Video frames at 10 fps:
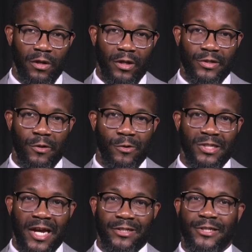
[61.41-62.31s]
And so it's
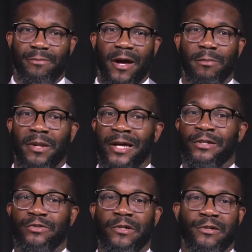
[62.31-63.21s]
not just about
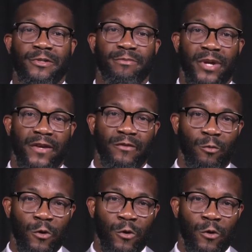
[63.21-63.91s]
blighted structures and paving